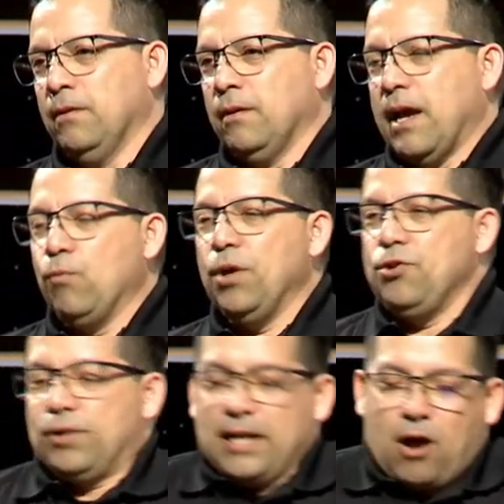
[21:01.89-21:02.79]
And when you
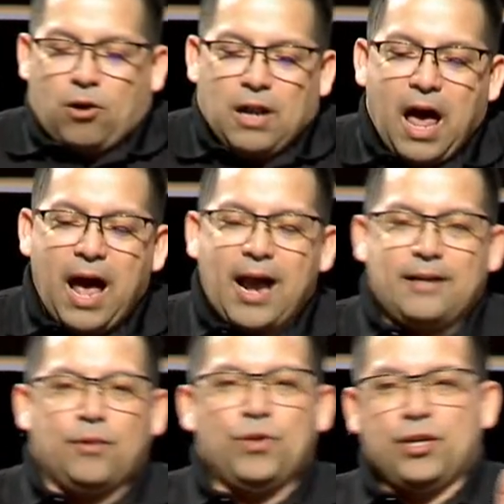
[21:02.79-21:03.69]
get online
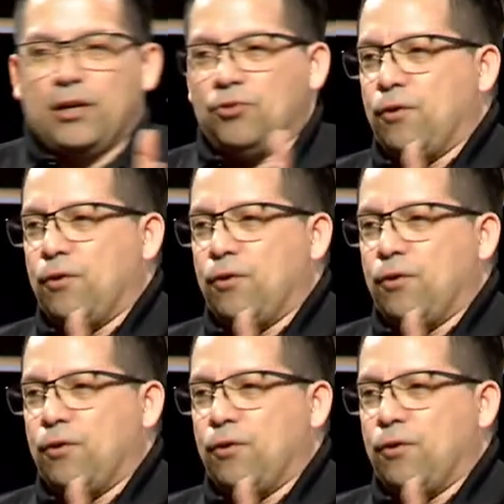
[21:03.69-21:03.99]
and when you get on your